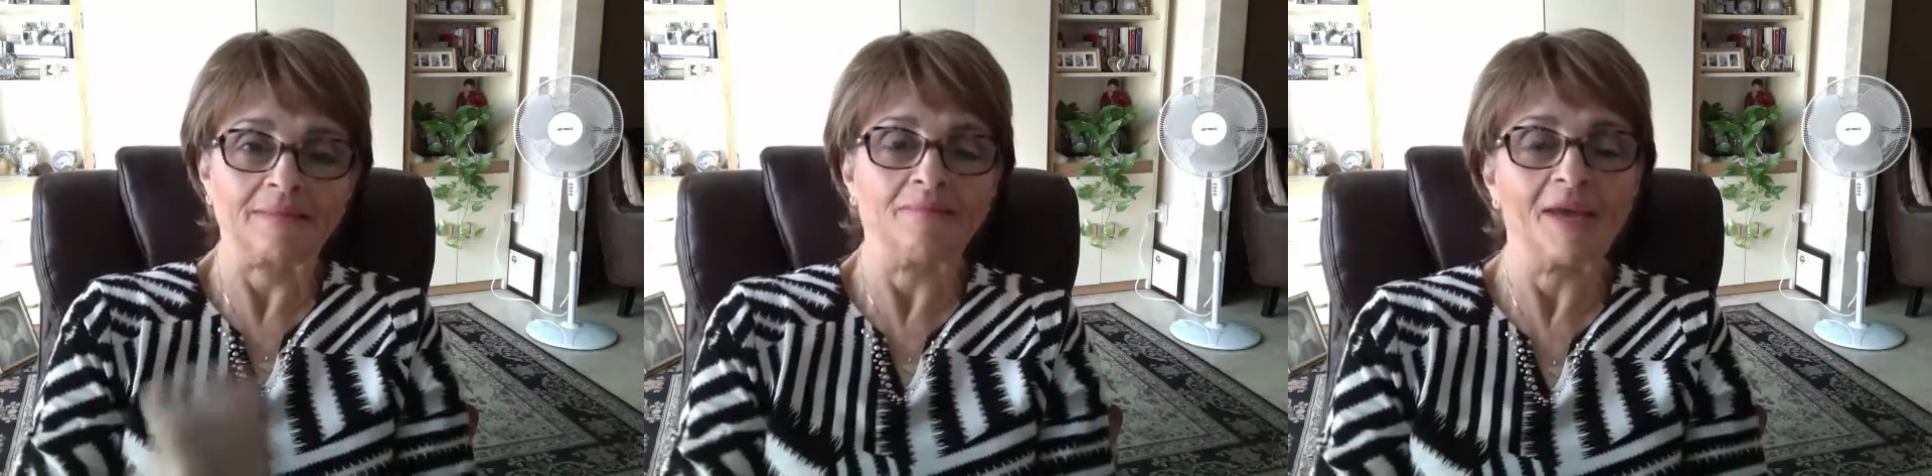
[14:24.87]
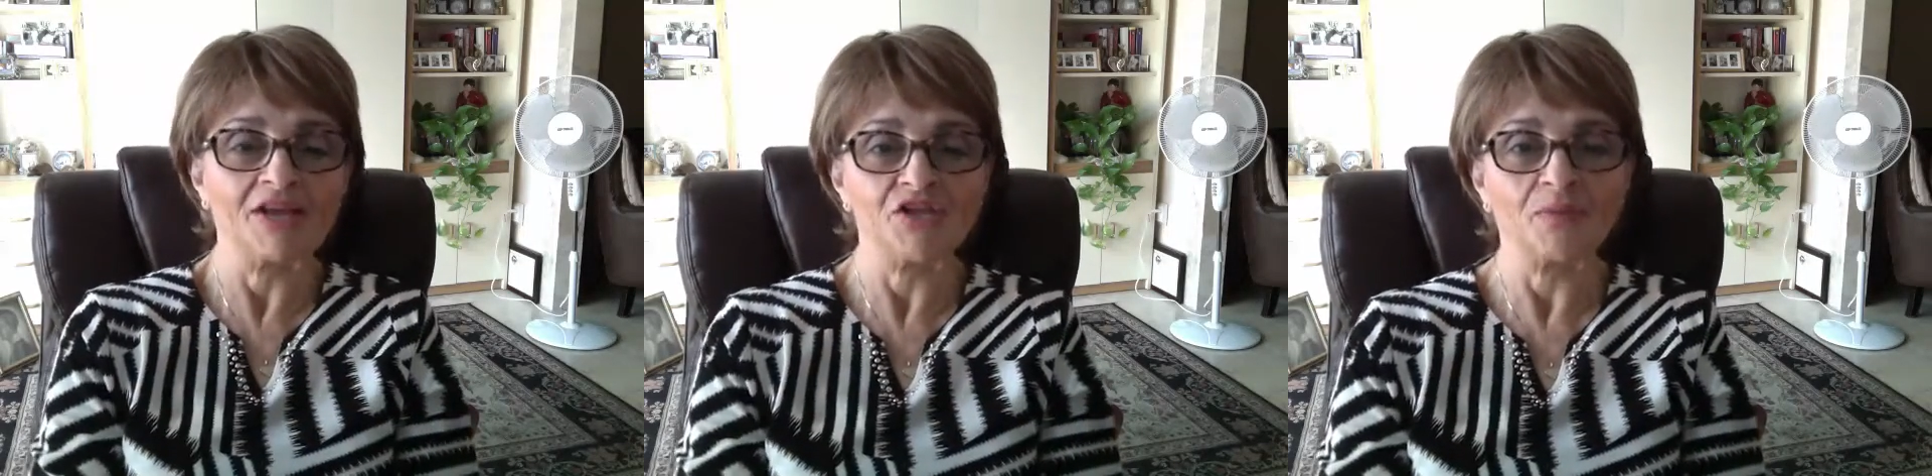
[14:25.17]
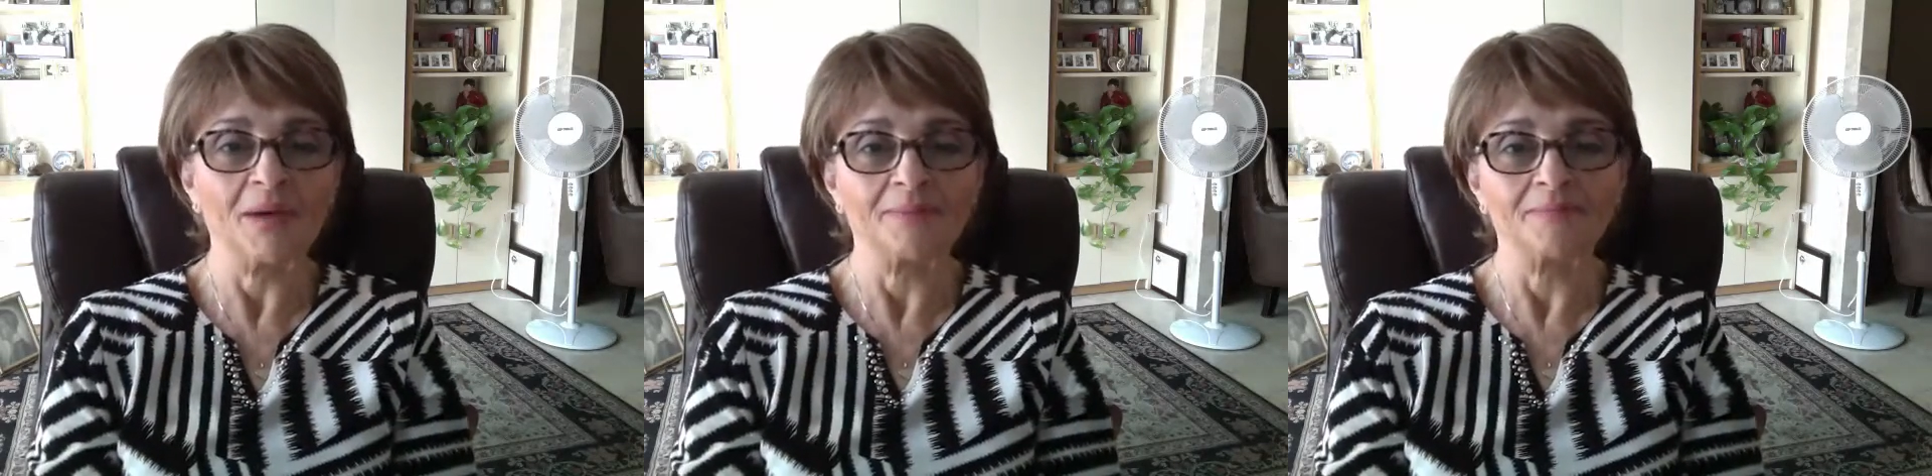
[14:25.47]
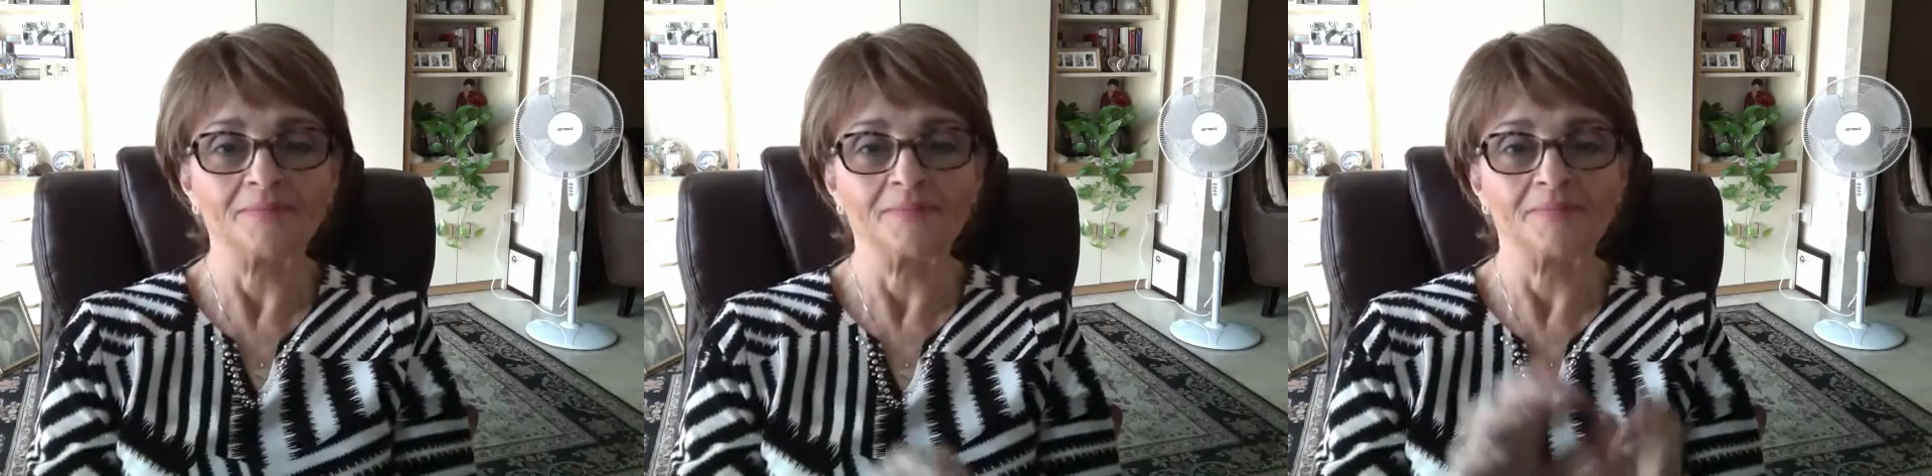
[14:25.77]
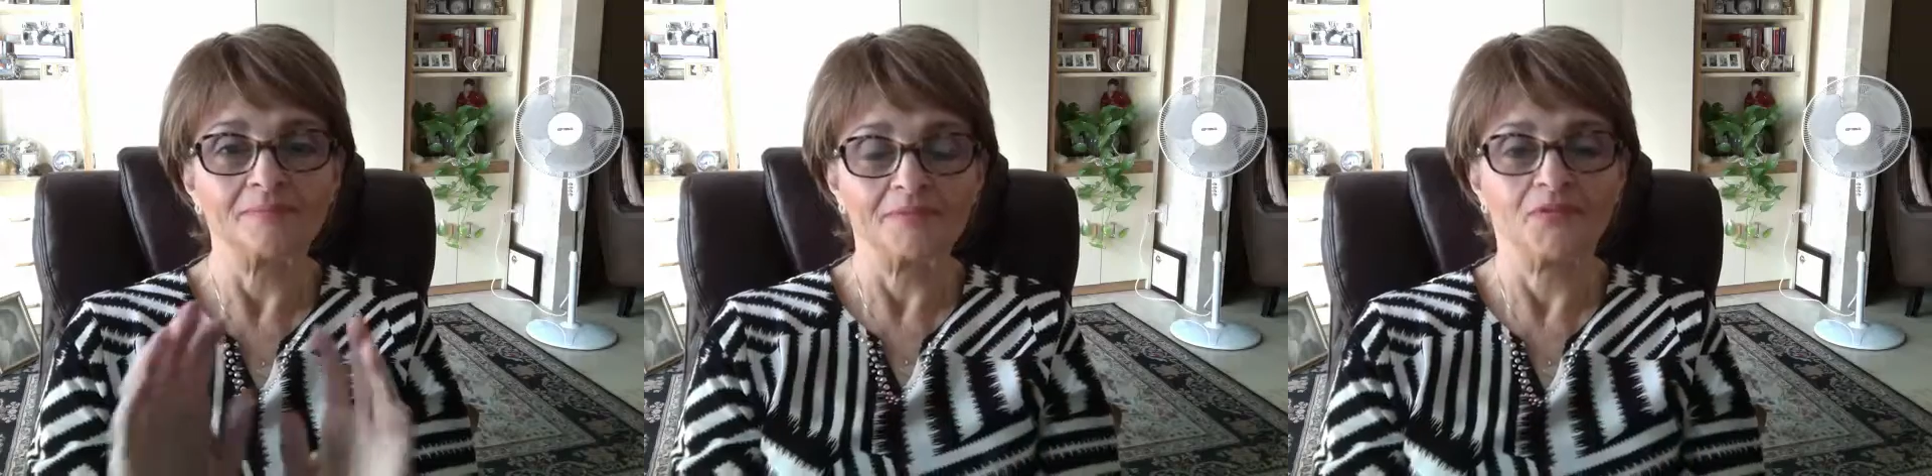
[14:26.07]
mash them up,
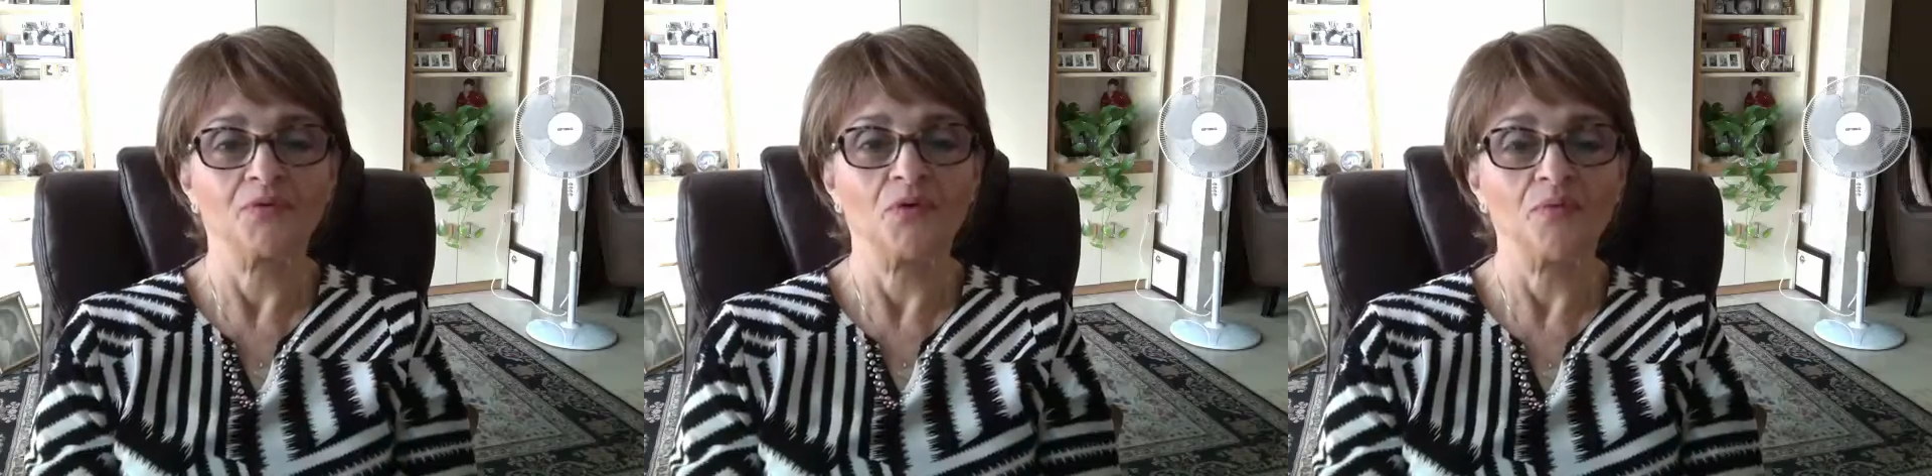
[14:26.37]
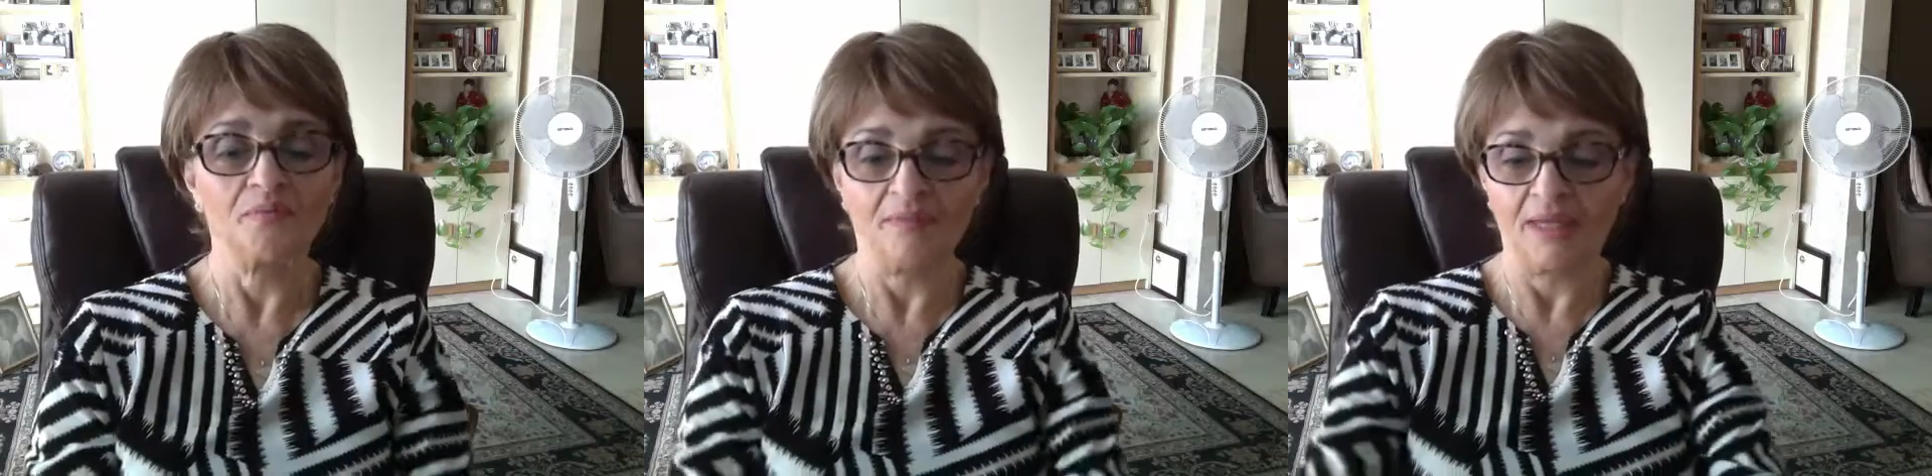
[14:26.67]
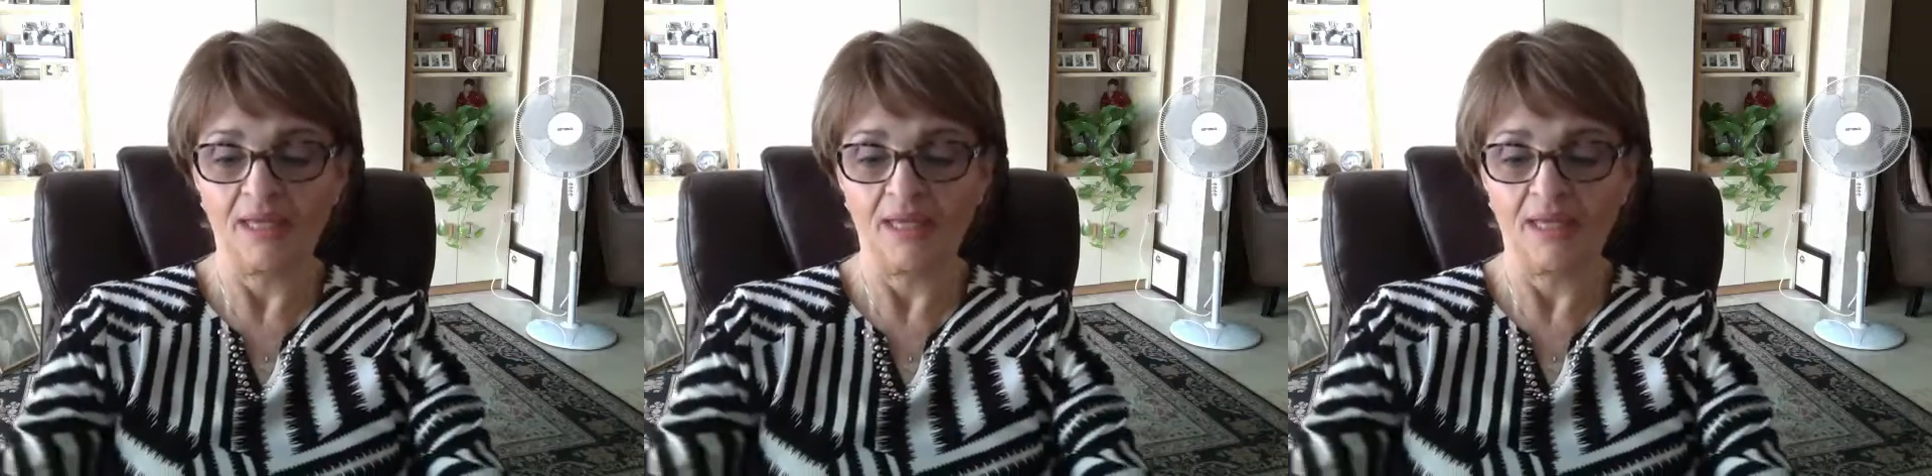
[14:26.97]
throw them